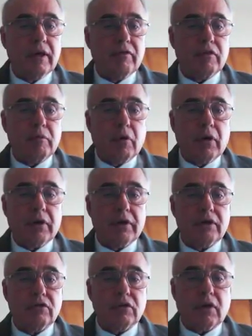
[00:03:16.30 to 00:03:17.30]
If the
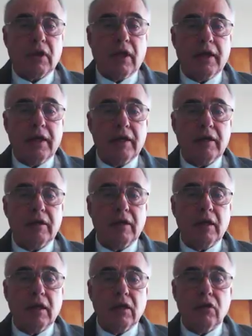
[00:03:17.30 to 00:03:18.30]
market is declining,
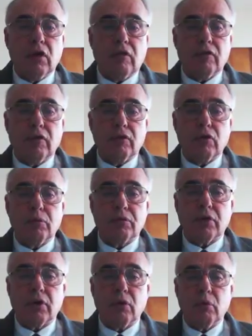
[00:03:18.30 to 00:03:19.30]
look for
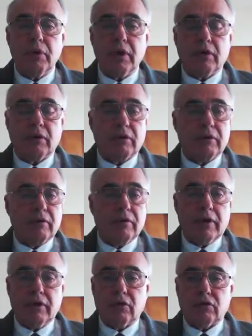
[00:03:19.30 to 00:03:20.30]
groups that are weaker
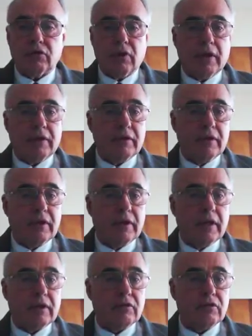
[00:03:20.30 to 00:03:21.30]
than your selected
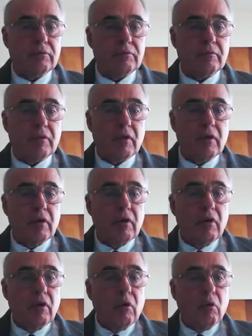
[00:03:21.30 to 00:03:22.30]
index.
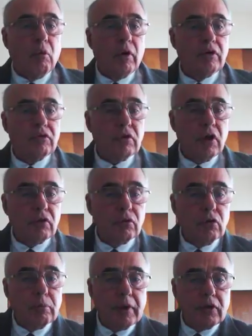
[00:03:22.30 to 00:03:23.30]
Once a
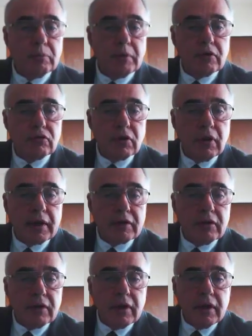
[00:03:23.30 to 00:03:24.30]
group has been
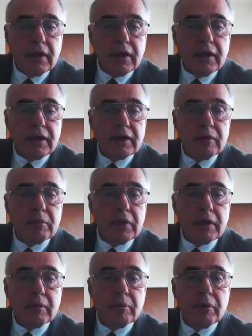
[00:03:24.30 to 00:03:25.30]
selected, it can
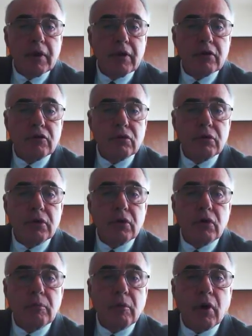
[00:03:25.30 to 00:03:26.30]
be compared to
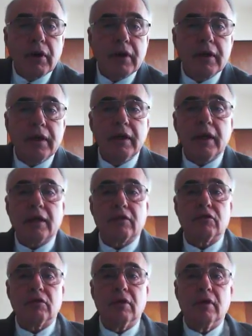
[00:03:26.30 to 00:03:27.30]
your market
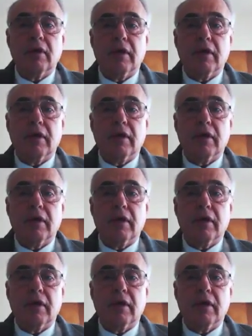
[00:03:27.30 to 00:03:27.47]
index.